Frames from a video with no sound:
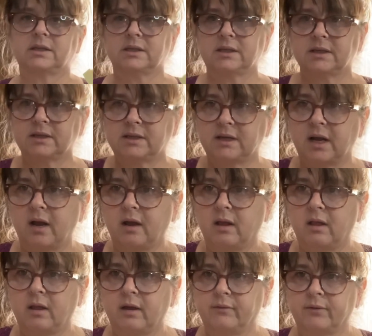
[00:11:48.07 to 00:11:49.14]
the
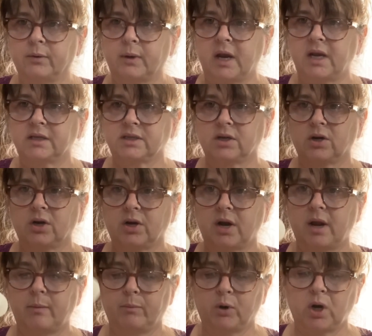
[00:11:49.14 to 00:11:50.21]
style of eraser
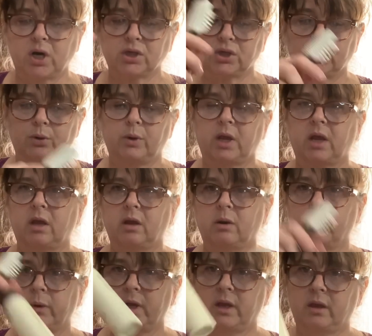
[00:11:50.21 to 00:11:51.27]
and brush you get
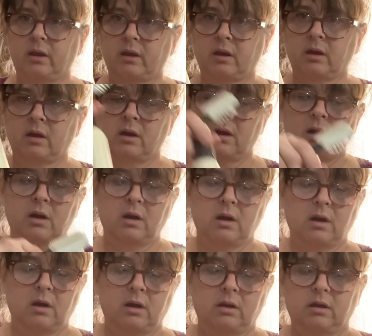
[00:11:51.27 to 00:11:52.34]
with
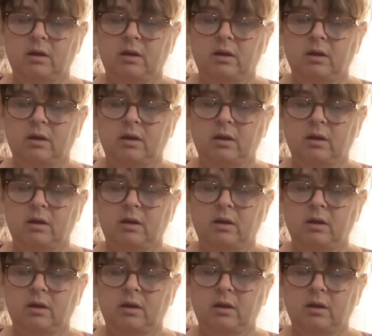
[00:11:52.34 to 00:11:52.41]
the